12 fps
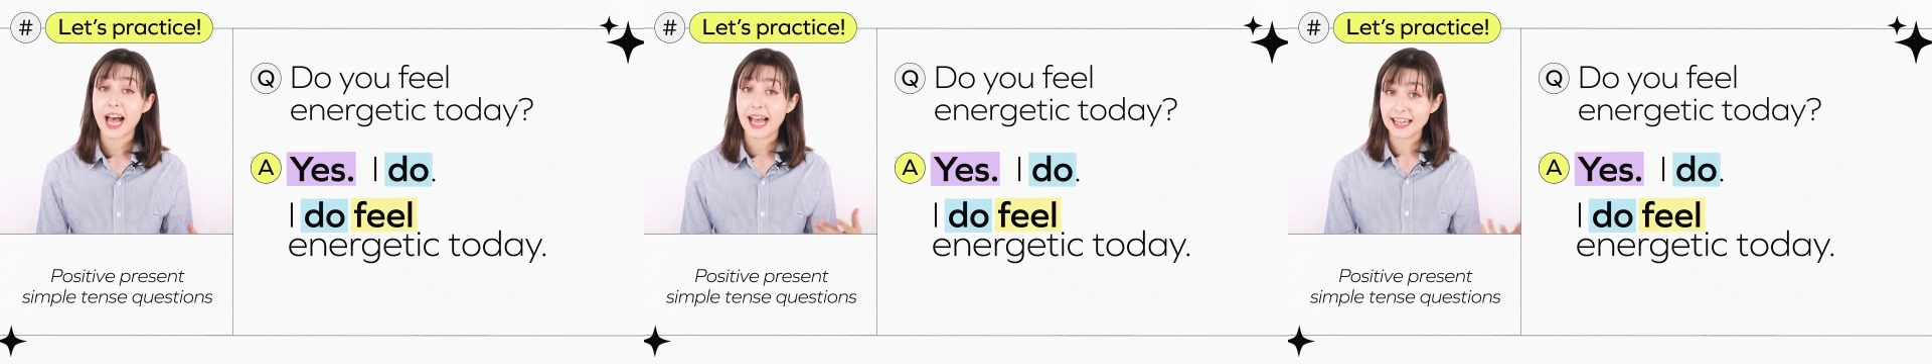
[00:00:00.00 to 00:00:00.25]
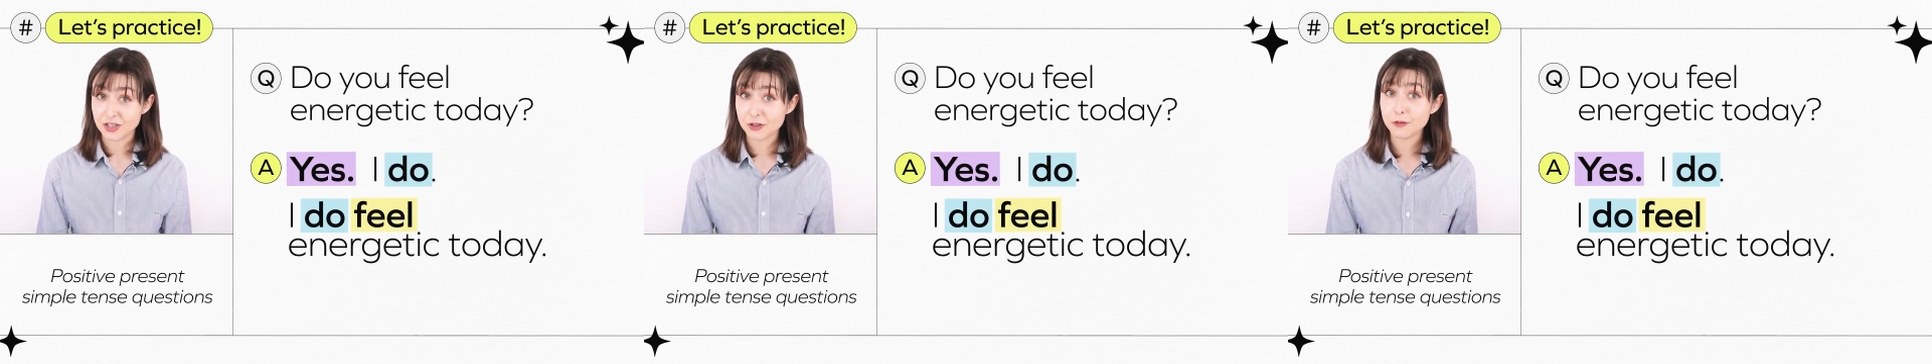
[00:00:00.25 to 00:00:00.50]

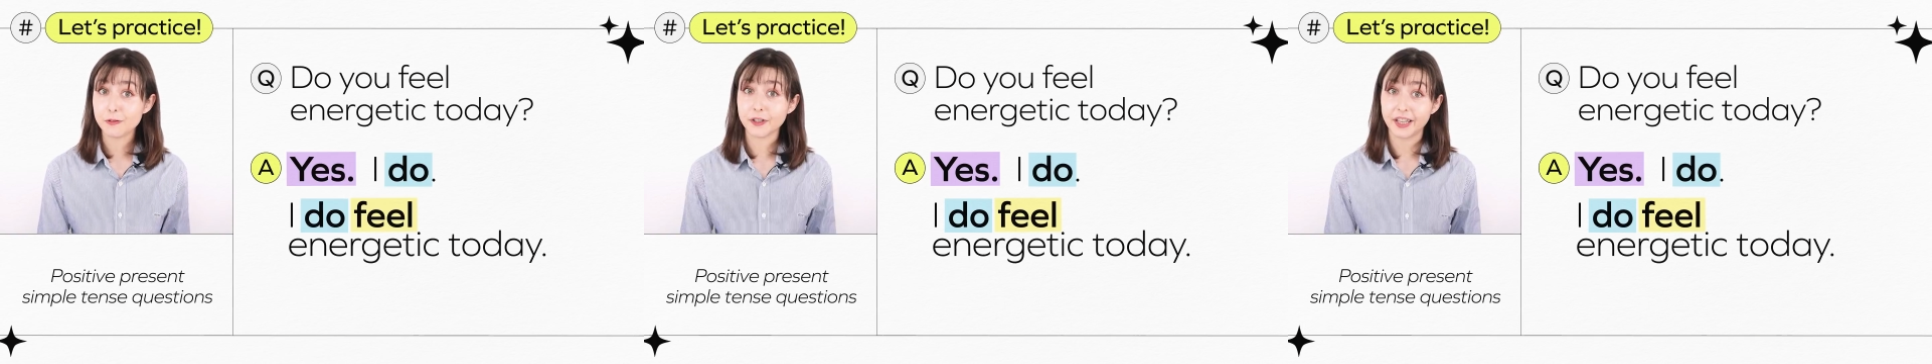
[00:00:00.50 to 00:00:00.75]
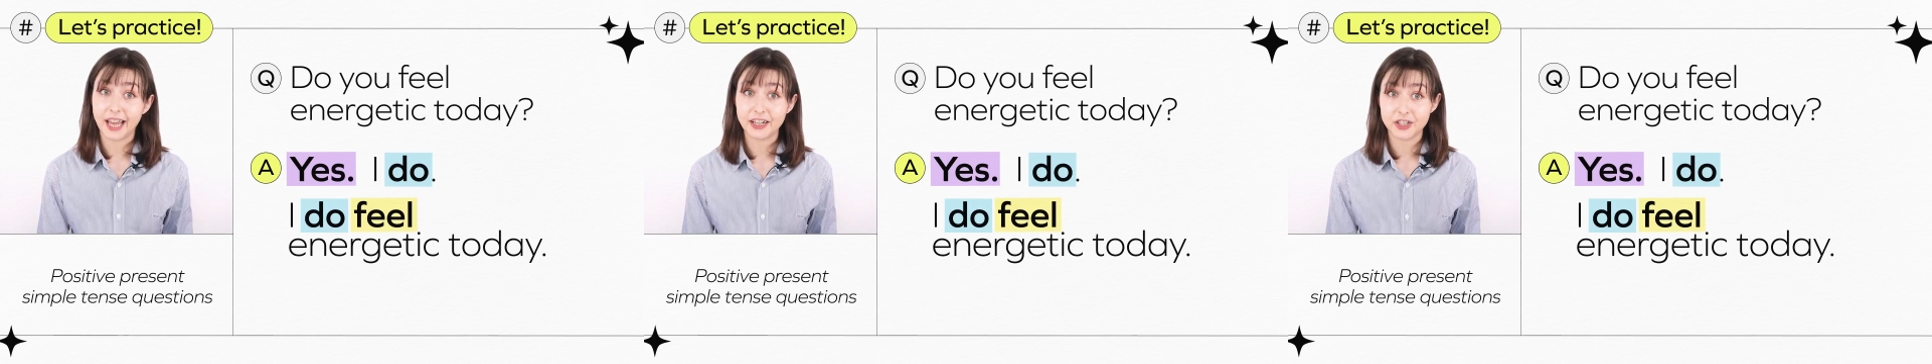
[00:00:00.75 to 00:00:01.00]
I do
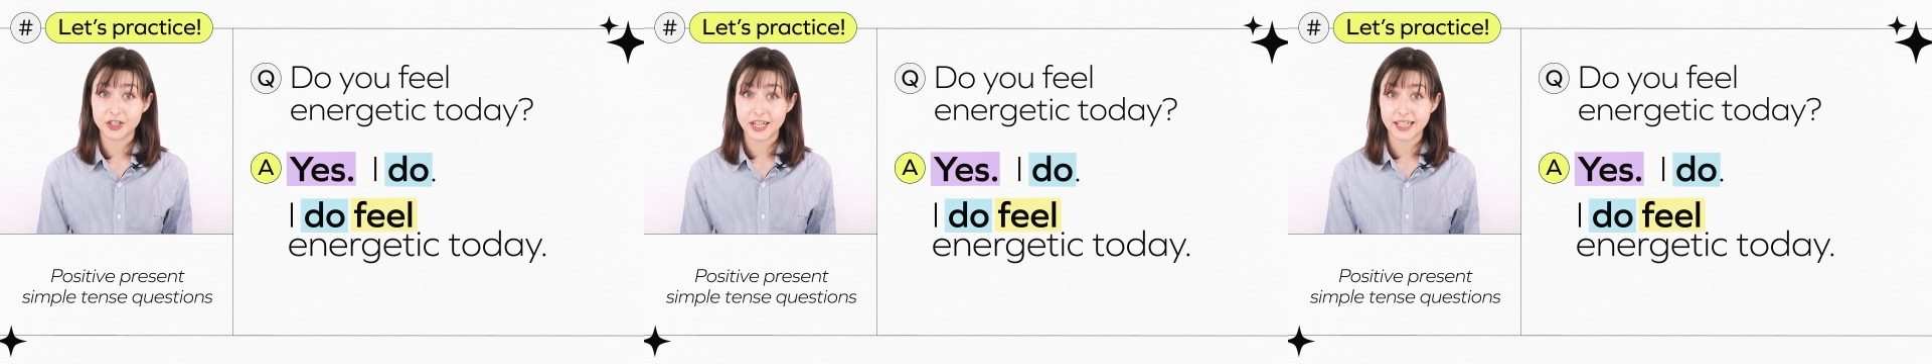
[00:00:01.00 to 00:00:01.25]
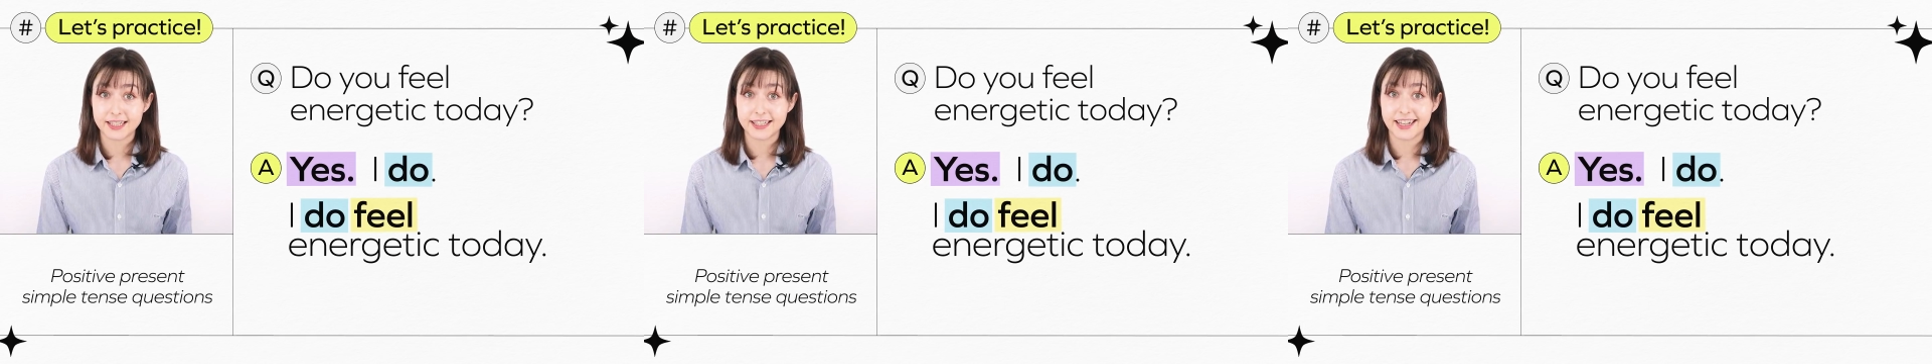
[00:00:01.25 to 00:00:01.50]
feel
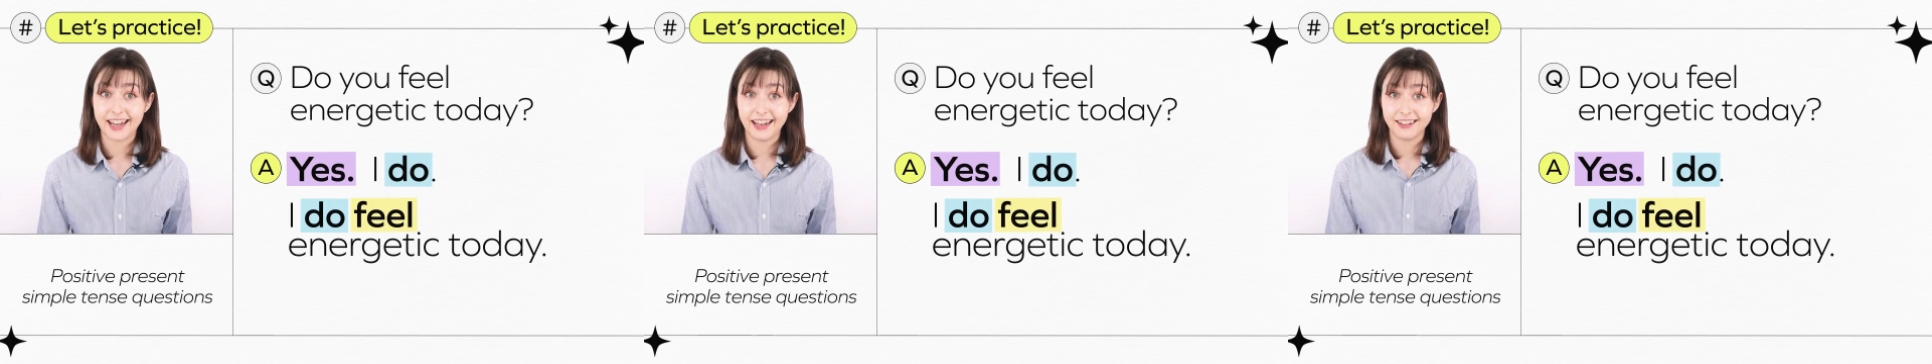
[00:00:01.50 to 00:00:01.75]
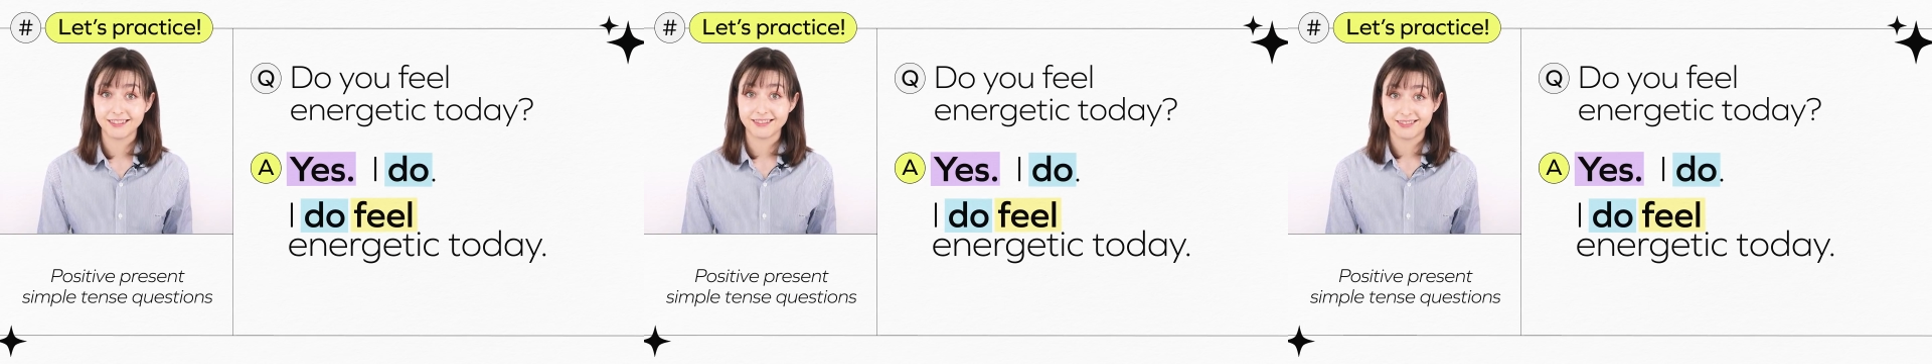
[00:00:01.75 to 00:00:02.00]
energetic
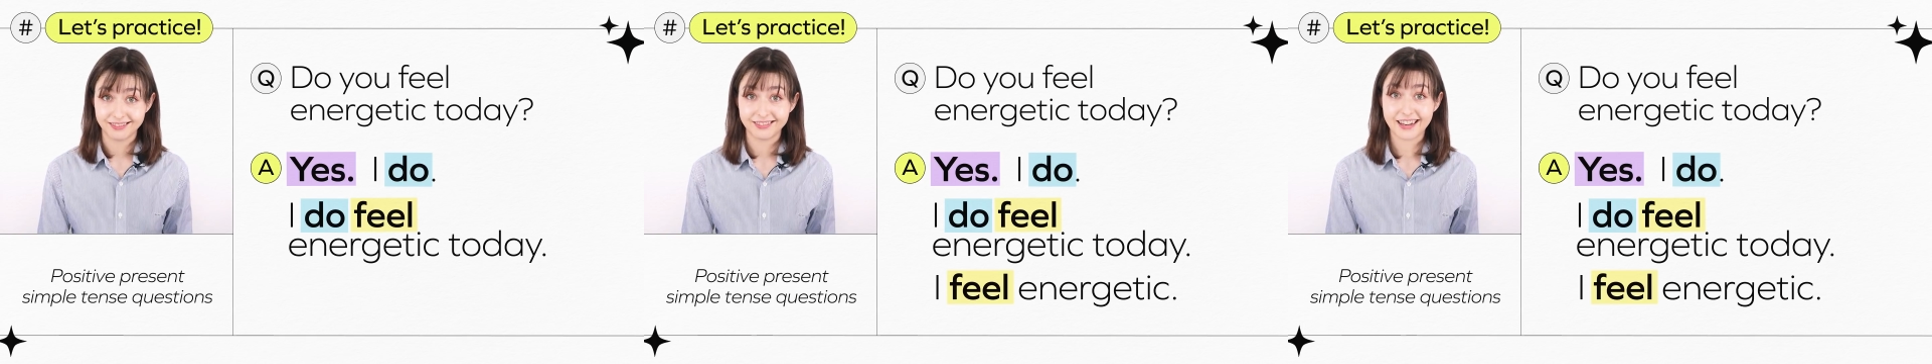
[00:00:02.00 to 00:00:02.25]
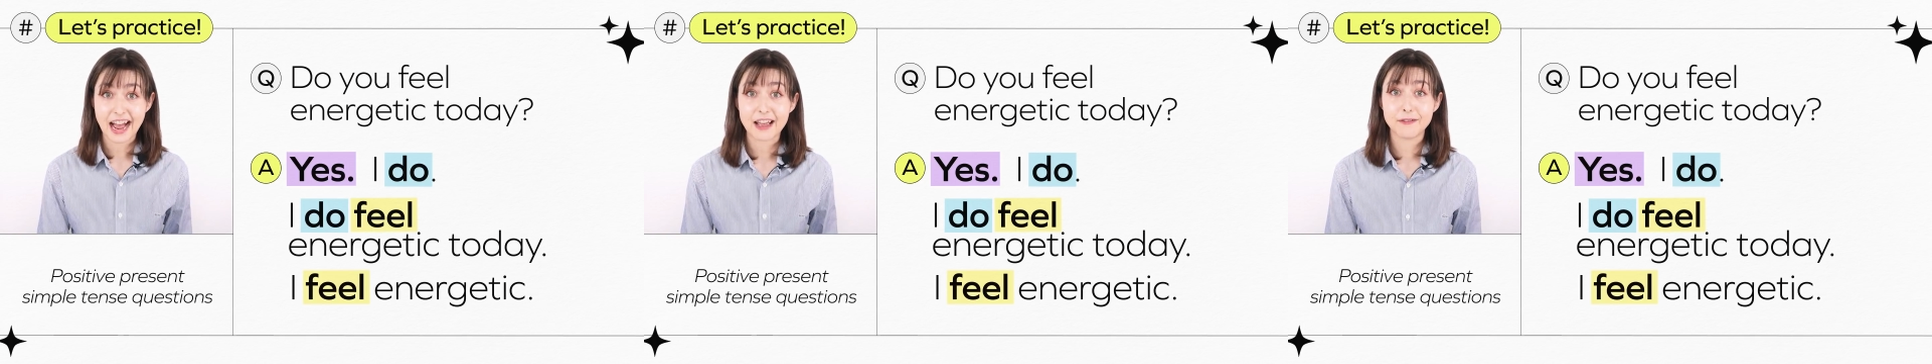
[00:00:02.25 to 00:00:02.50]
today.
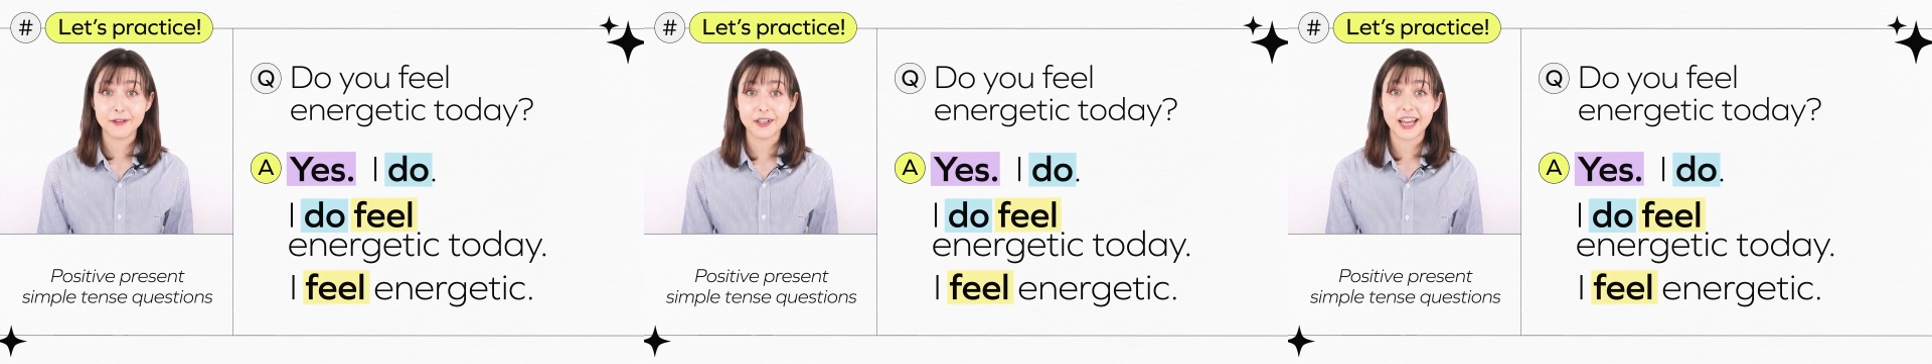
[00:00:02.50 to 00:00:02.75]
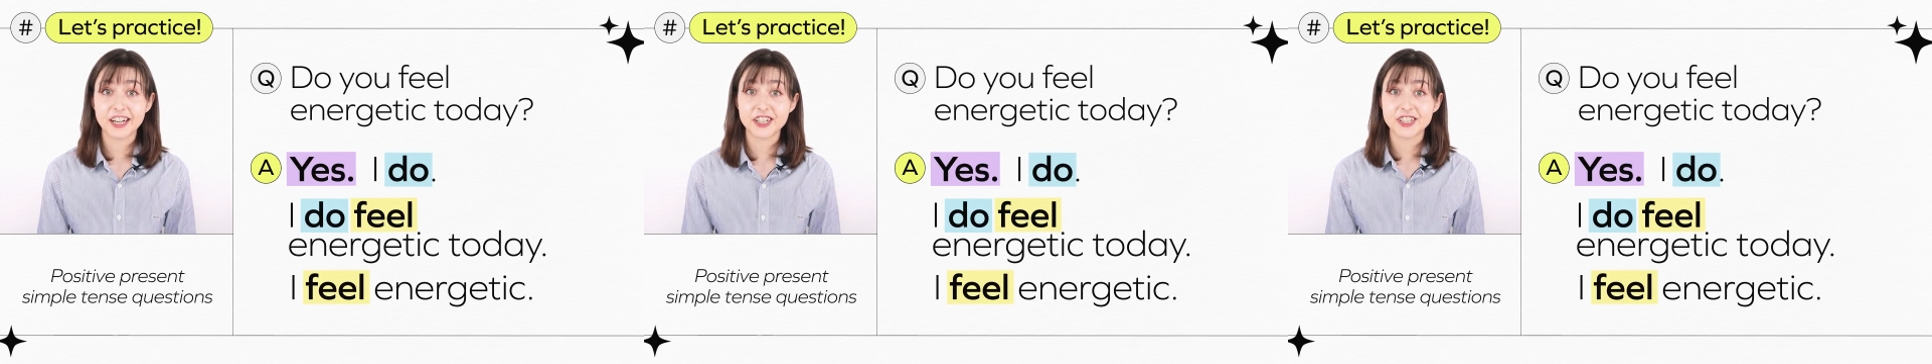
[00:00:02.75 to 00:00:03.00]
I feel
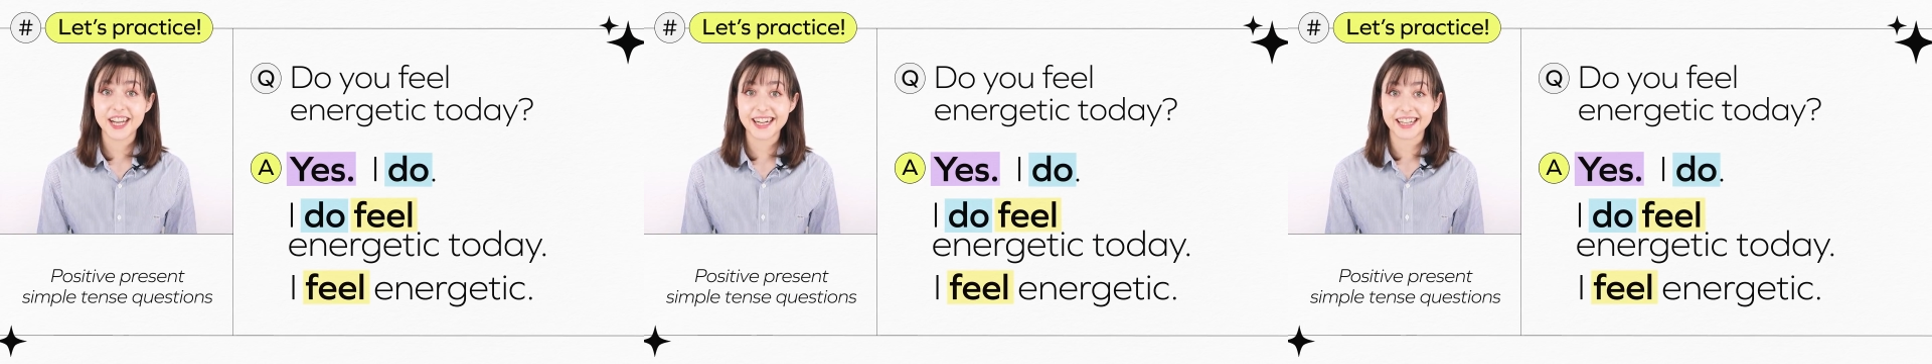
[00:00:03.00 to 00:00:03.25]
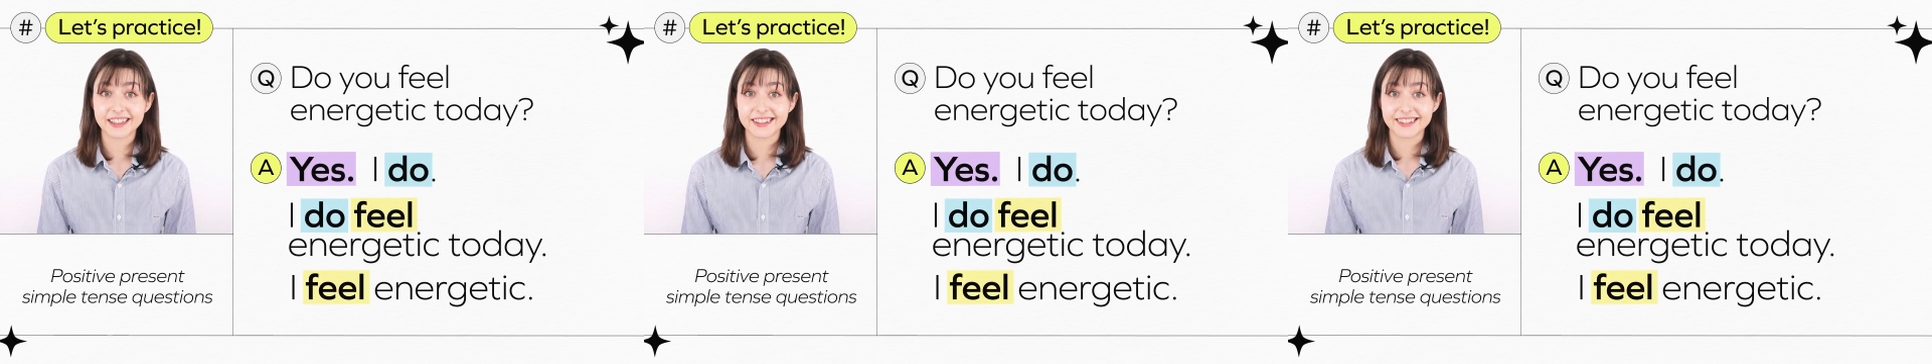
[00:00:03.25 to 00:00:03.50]

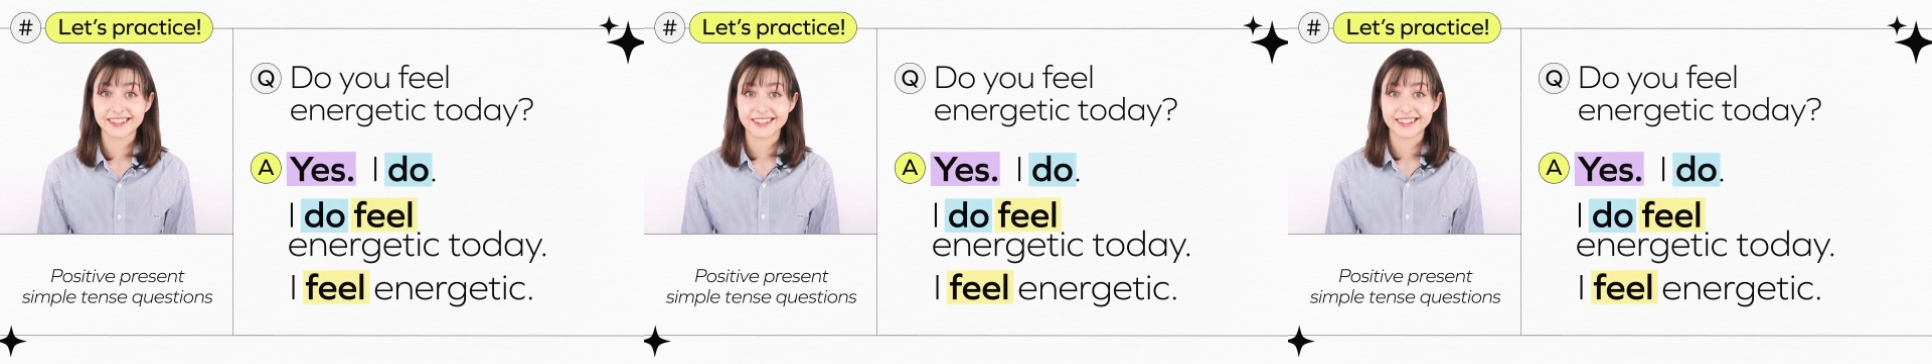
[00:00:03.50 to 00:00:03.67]
energetic.